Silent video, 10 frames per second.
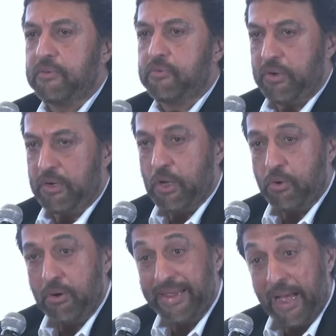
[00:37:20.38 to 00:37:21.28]
so return
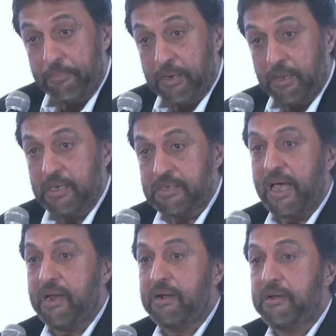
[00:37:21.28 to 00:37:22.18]
on capital is
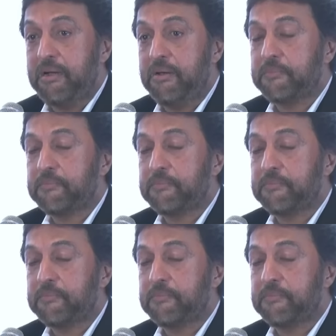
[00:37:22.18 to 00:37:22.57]
guaranteed,